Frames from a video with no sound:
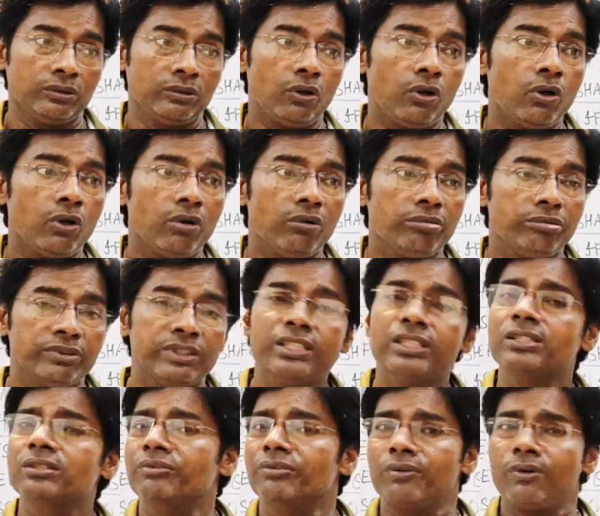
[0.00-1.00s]

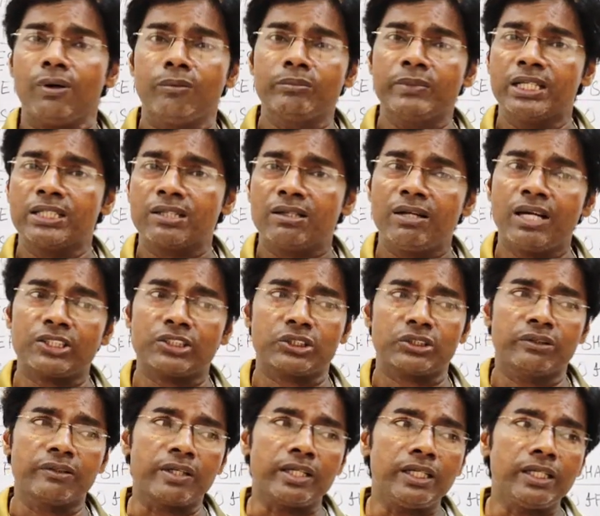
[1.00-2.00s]
from that
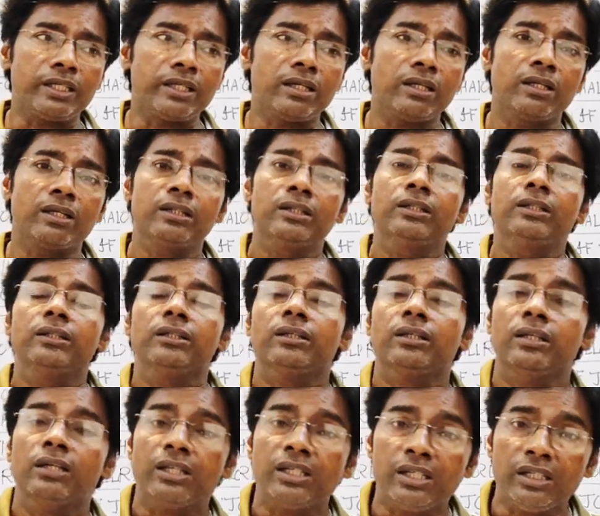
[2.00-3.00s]
lush green
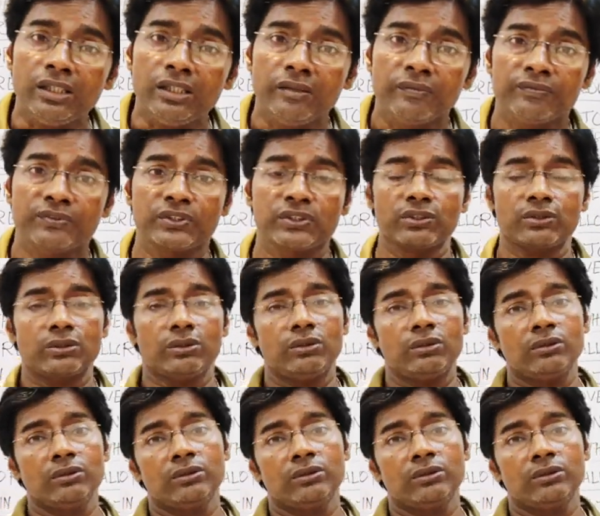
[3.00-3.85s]
leaves